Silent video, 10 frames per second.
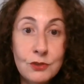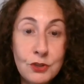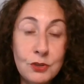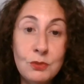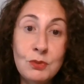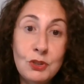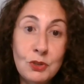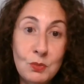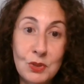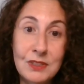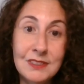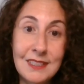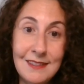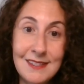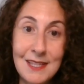to your world
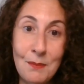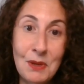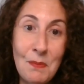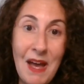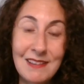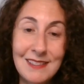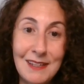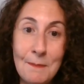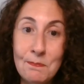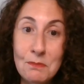in some capacity.